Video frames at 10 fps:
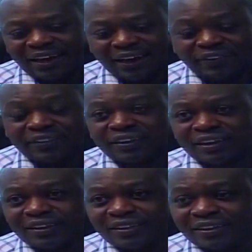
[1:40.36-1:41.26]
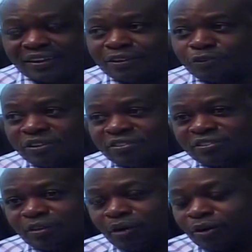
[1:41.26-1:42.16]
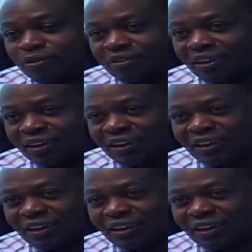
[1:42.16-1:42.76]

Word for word: I think the, the, the difference is about uh,